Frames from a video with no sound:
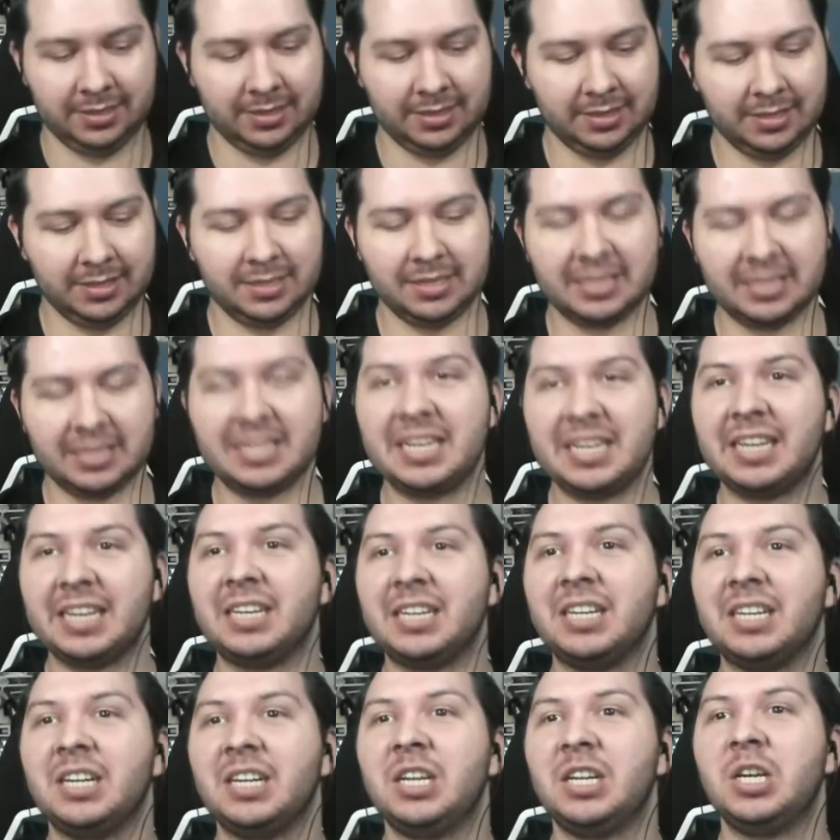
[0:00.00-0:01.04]
This is getting
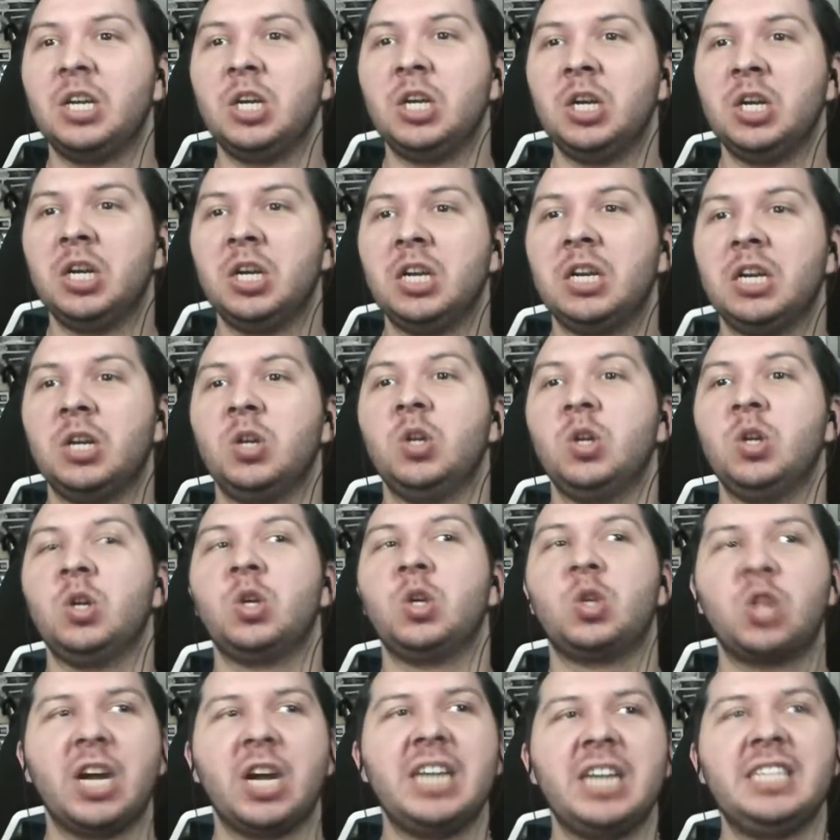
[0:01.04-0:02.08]

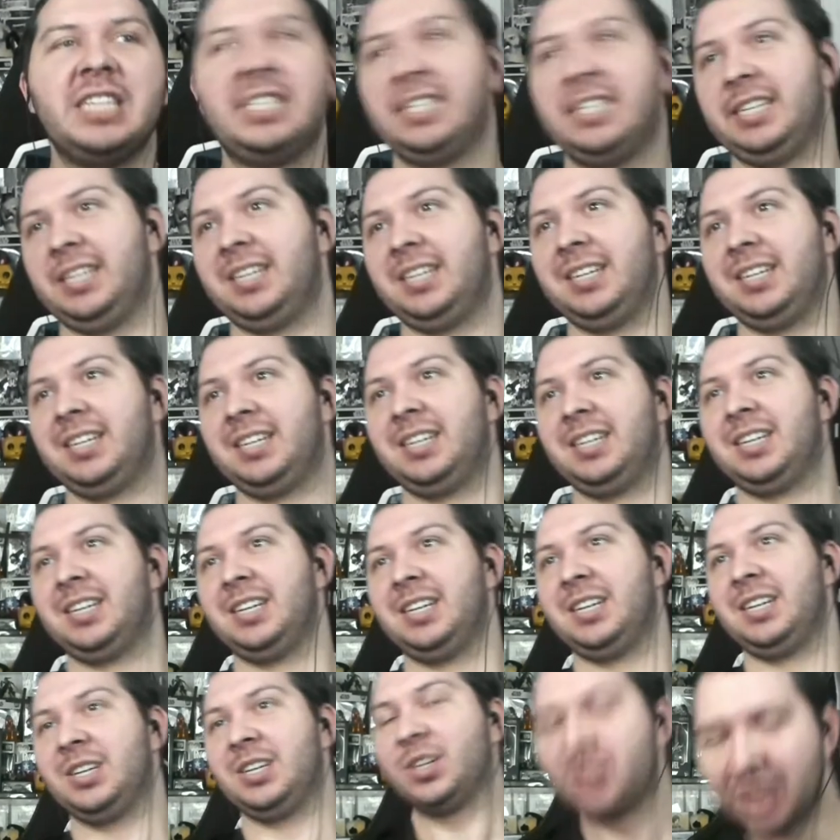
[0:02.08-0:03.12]
crazy.
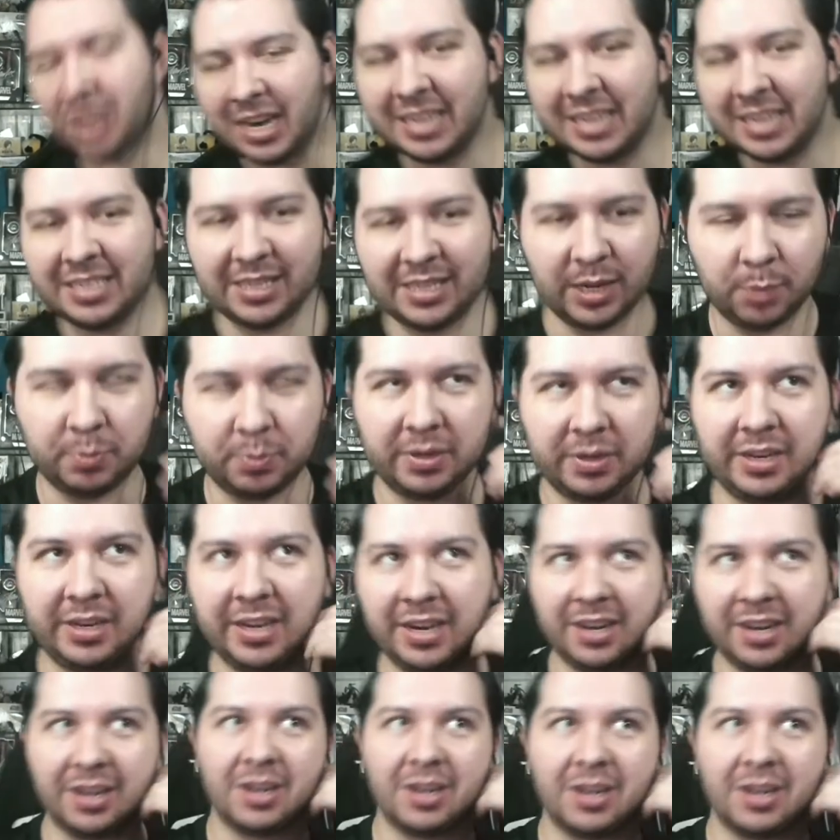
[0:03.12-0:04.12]
Crazy up in here.